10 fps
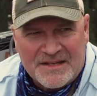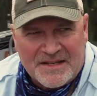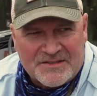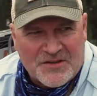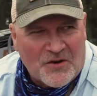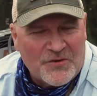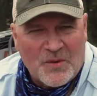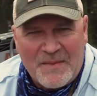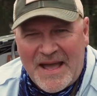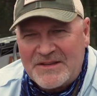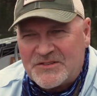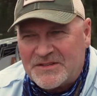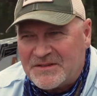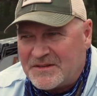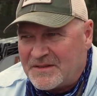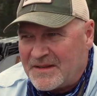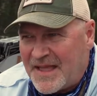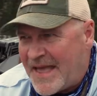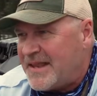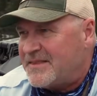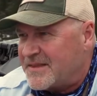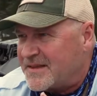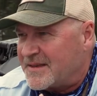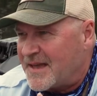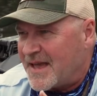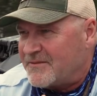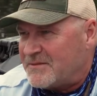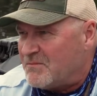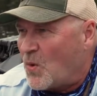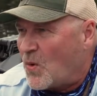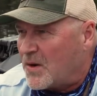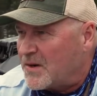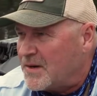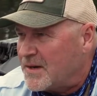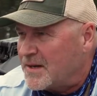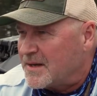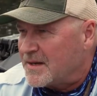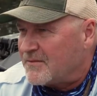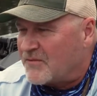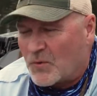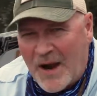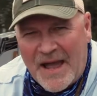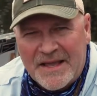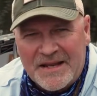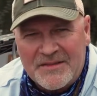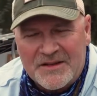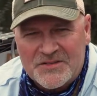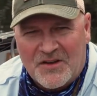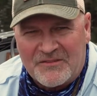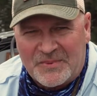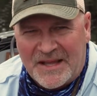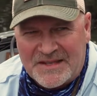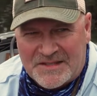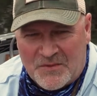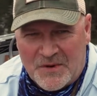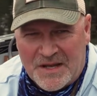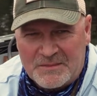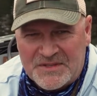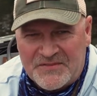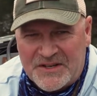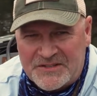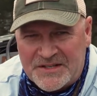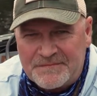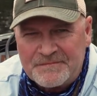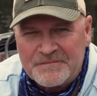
It's hard to imagine anything having more variety than a soft plastic when it comes to fishing.